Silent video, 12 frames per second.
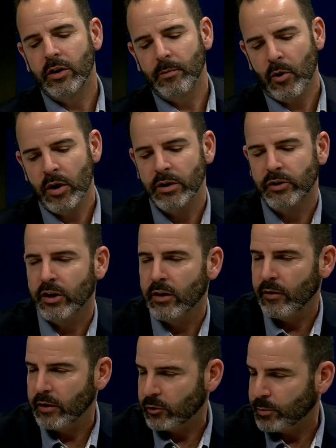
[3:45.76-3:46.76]
importance
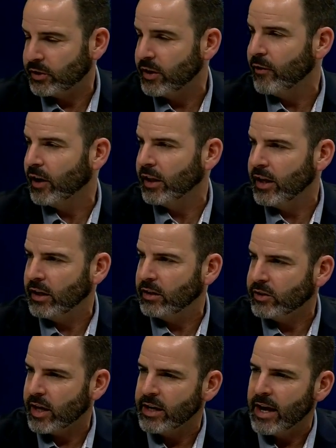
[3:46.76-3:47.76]
of, and specifically
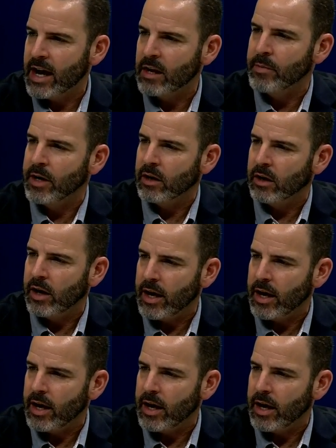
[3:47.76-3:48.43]
10 nanometer,